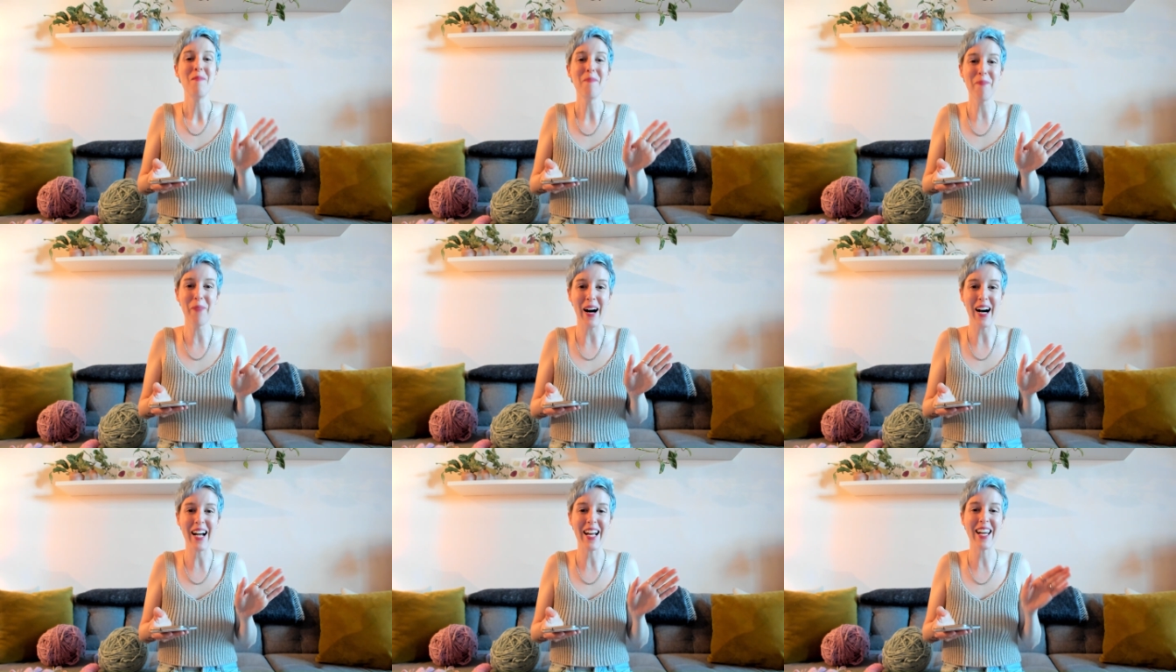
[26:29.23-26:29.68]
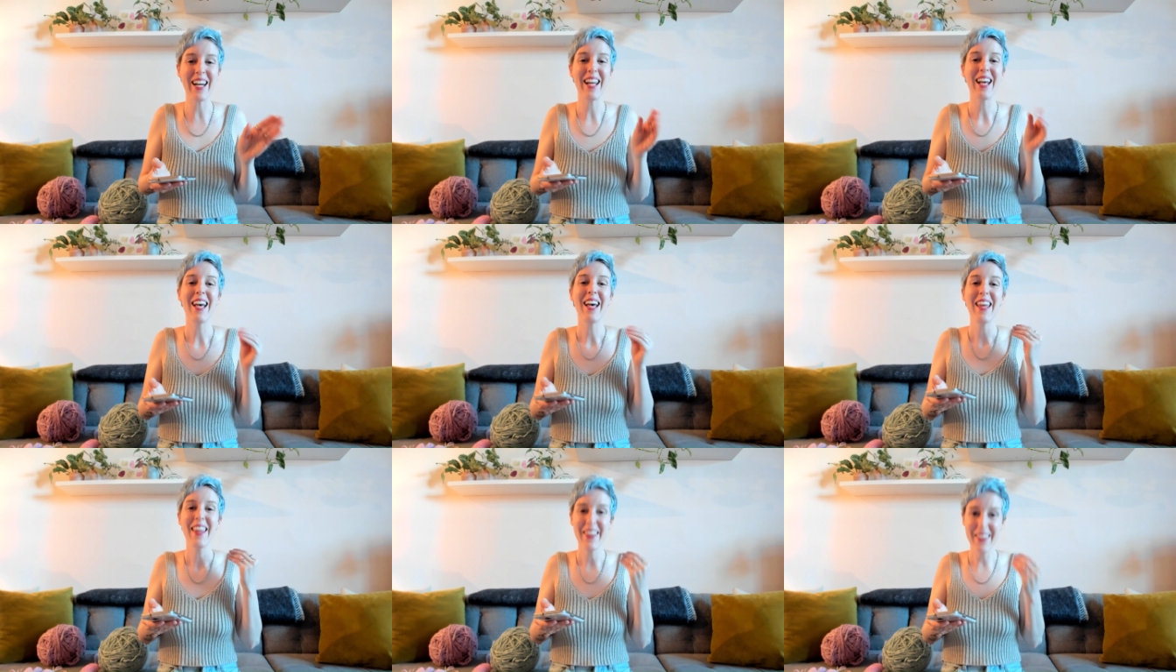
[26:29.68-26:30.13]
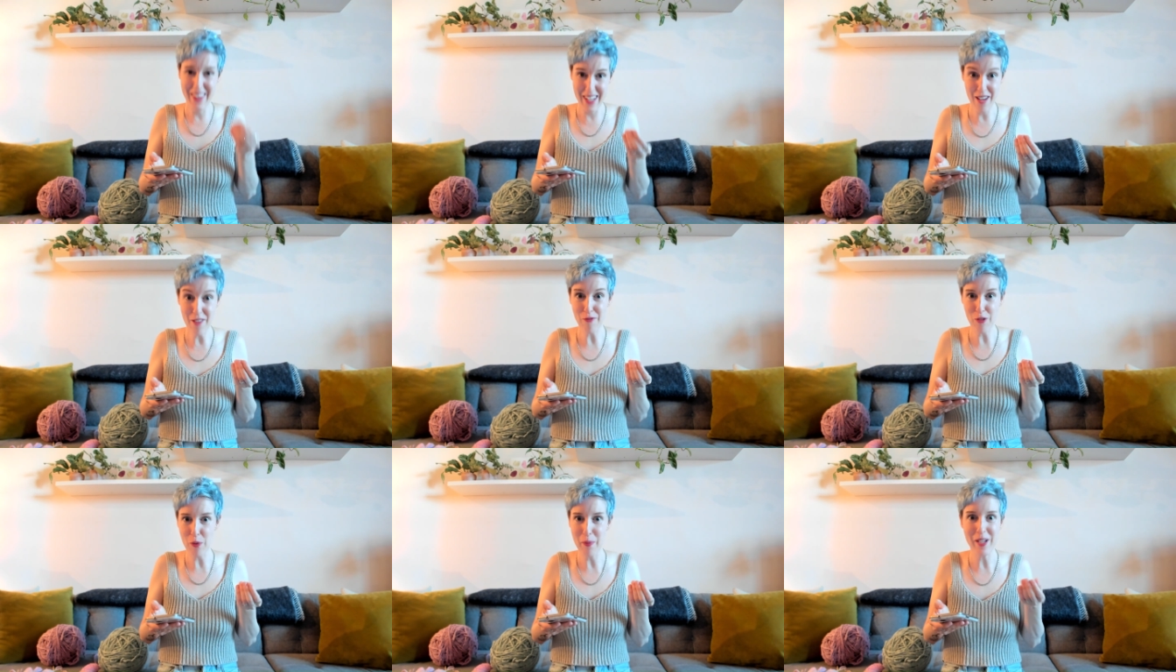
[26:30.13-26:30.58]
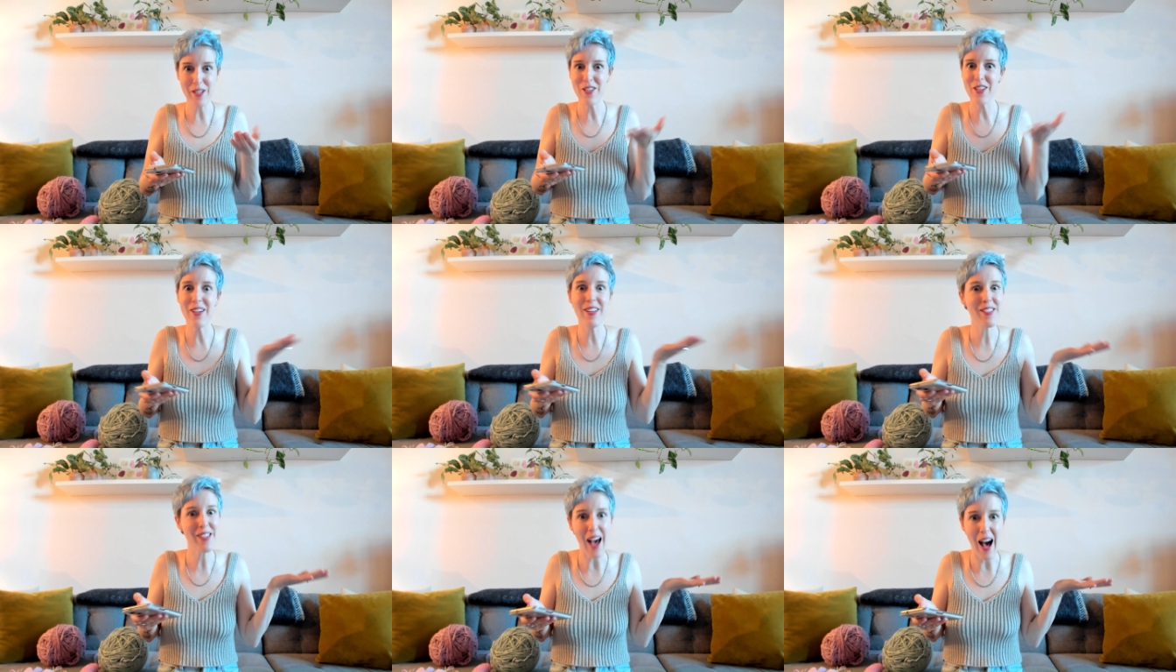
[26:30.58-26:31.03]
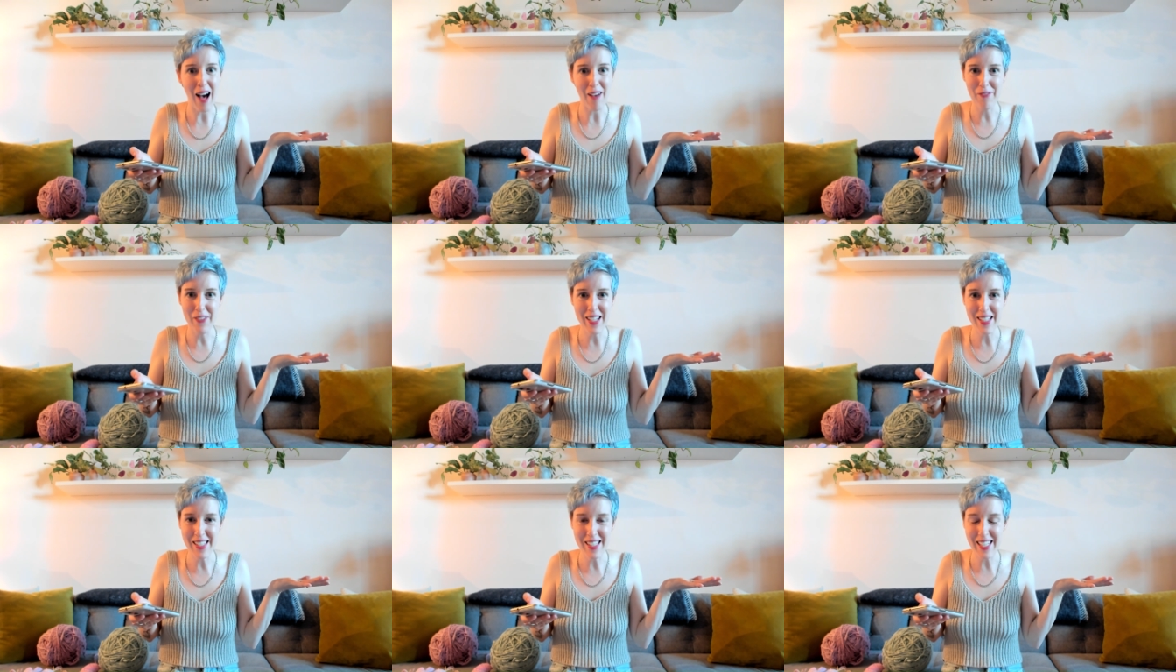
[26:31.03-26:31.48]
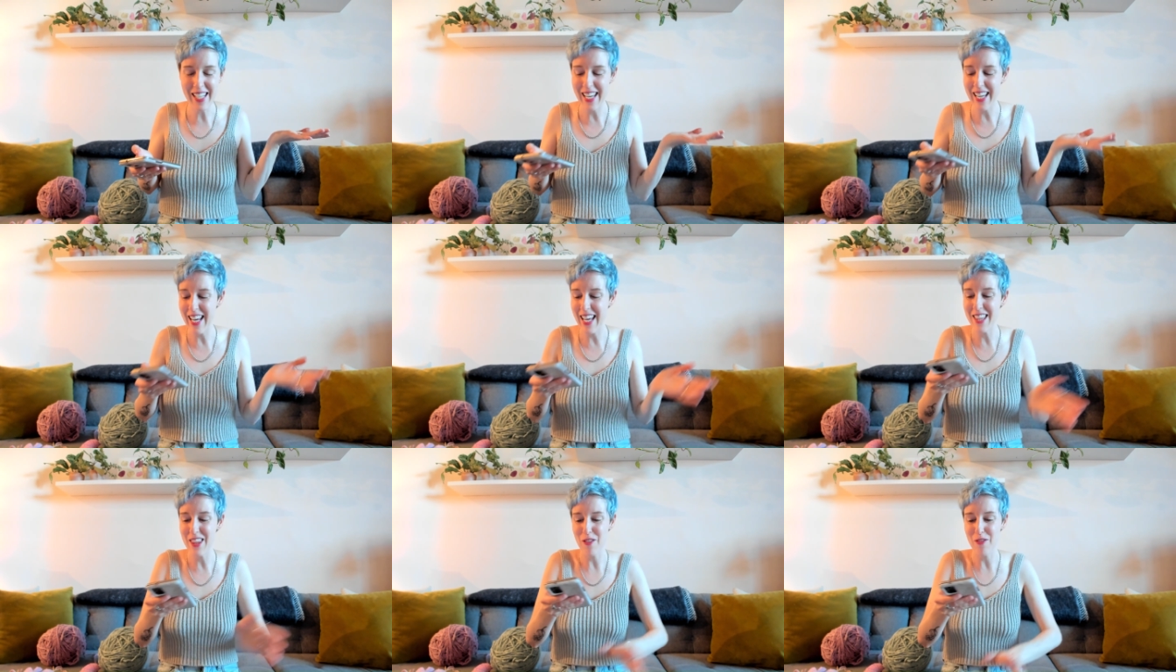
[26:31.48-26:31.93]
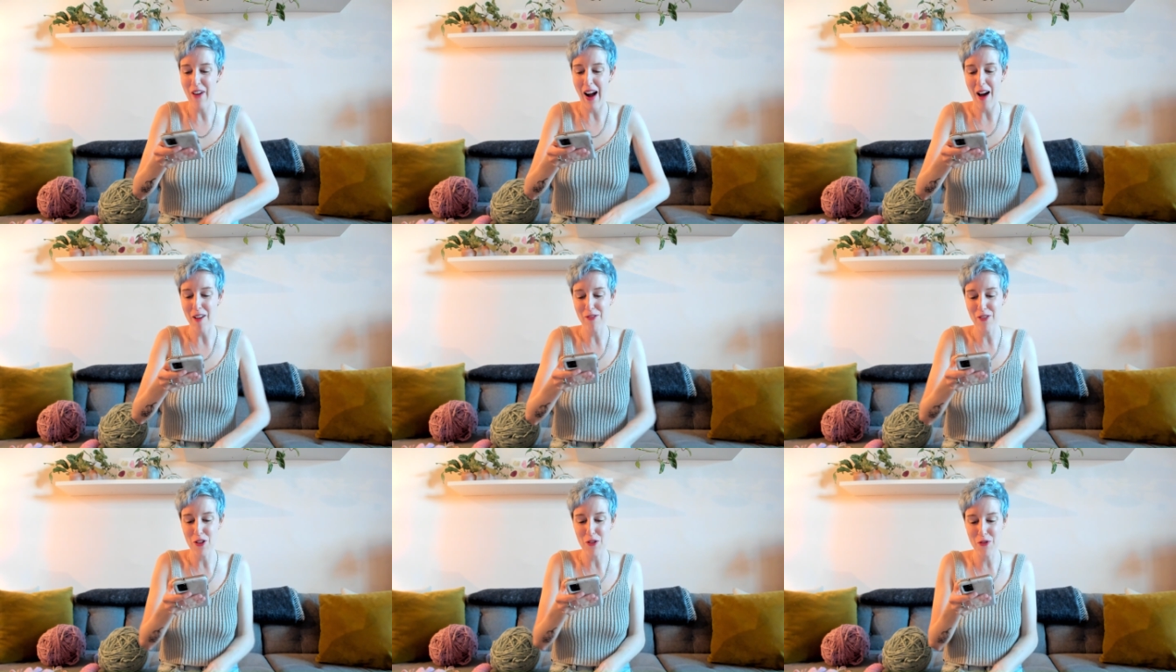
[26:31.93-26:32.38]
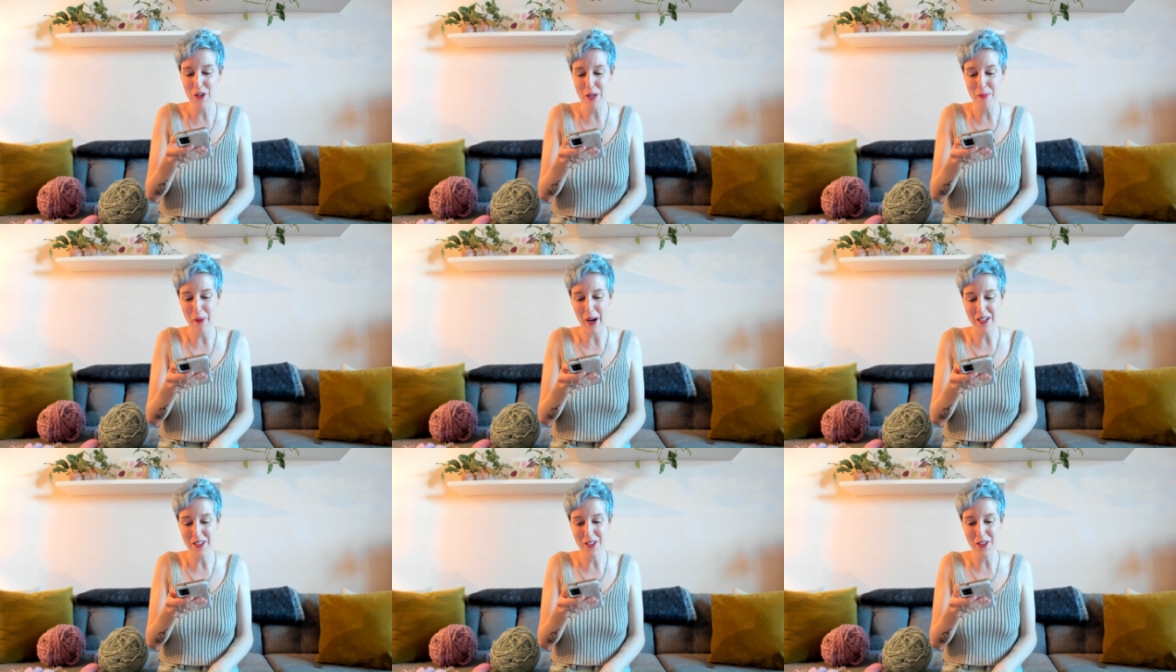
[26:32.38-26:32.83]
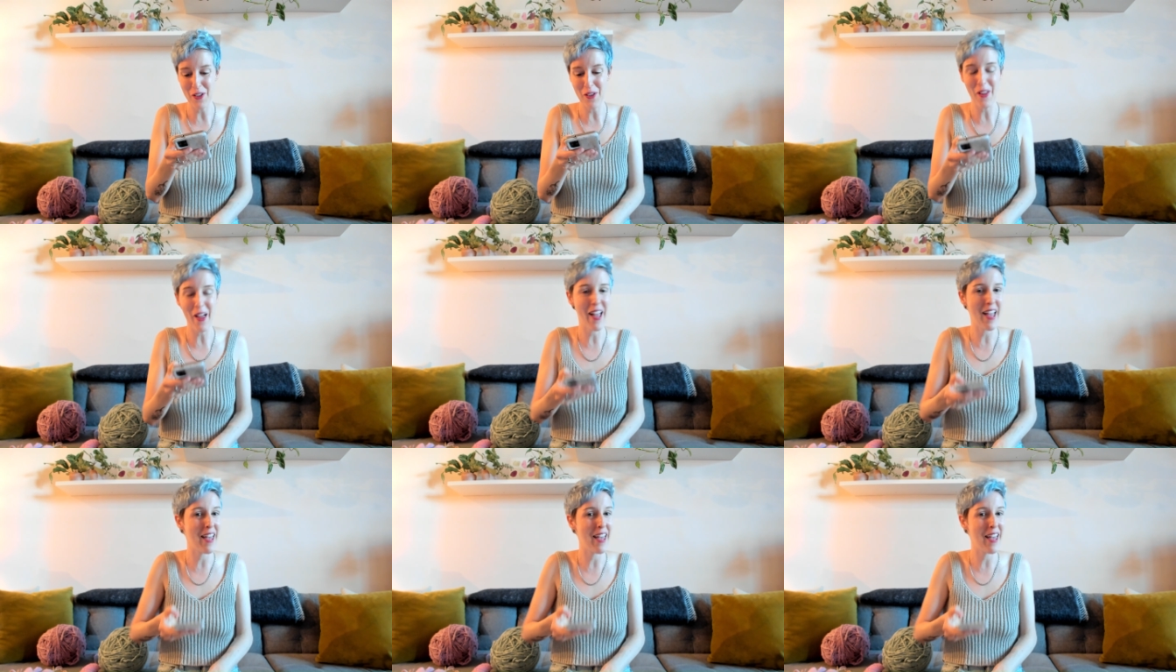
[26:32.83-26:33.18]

but the information is obviously in the Ravelry bundle.